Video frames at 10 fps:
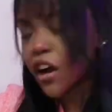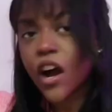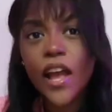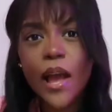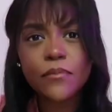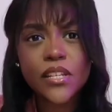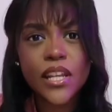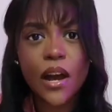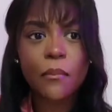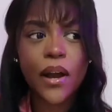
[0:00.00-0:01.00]
I emptied
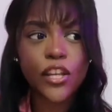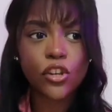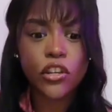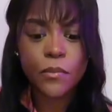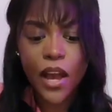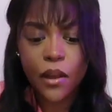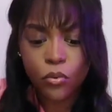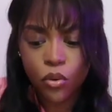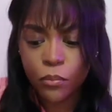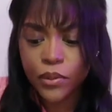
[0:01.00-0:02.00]
out my uni bag
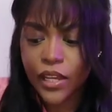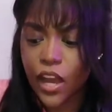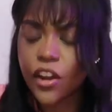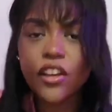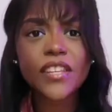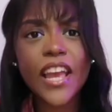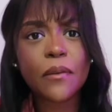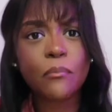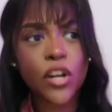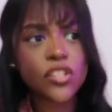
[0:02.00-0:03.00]
properly. I don't
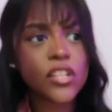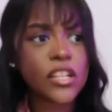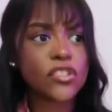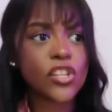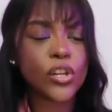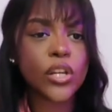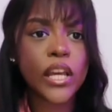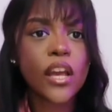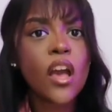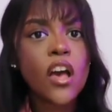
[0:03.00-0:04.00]
take much things to
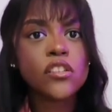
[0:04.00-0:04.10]
uni.